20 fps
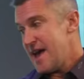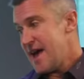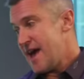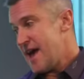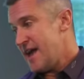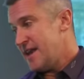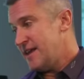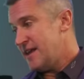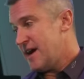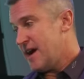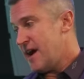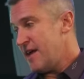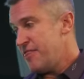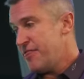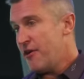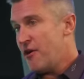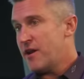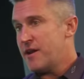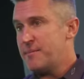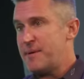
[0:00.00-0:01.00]
And I
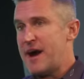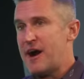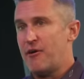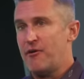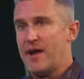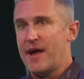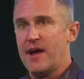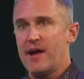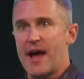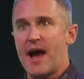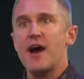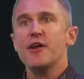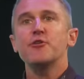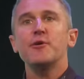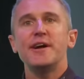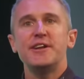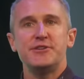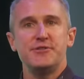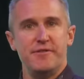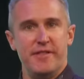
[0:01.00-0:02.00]
thought about how
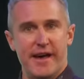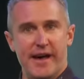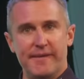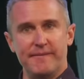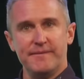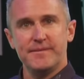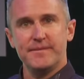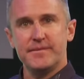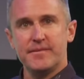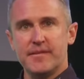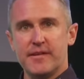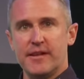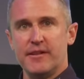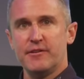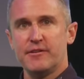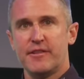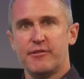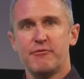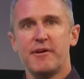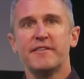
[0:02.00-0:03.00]
do I do that? And I
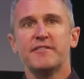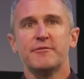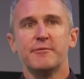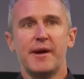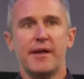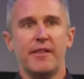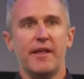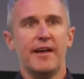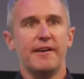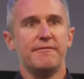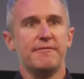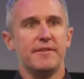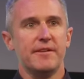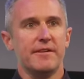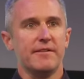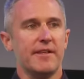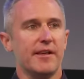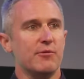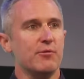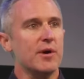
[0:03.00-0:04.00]
looked at the rest of my life and
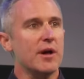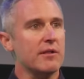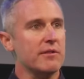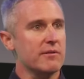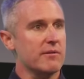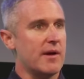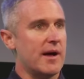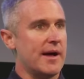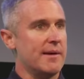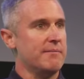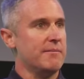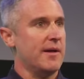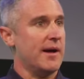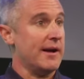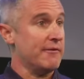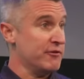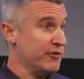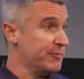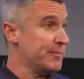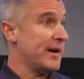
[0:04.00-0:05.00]
I'm like, well, I'm,
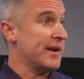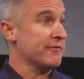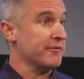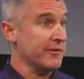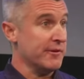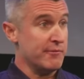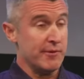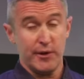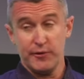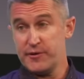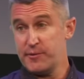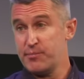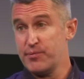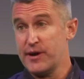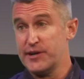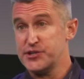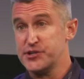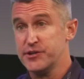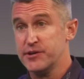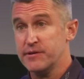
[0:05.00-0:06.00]
i respond really well to
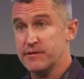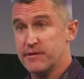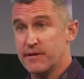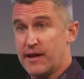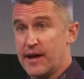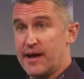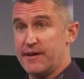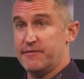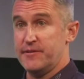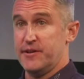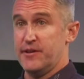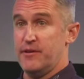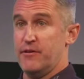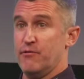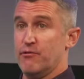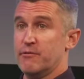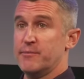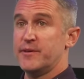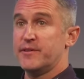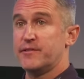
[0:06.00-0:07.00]
pressure. I have an
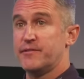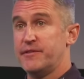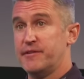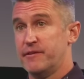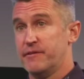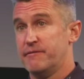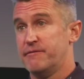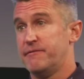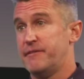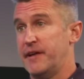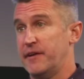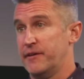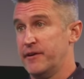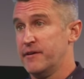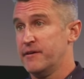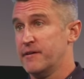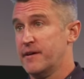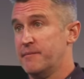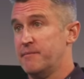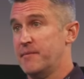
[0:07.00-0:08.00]
enormous fear of
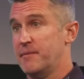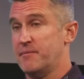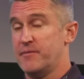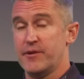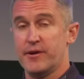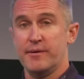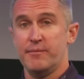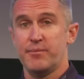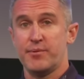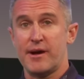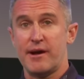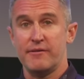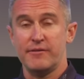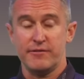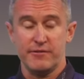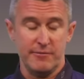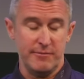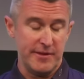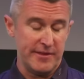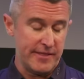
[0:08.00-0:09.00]
failure. I'm very proud
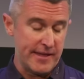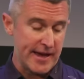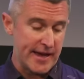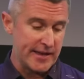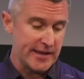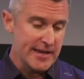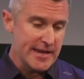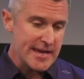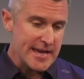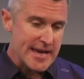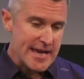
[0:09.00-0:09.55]
to admit that.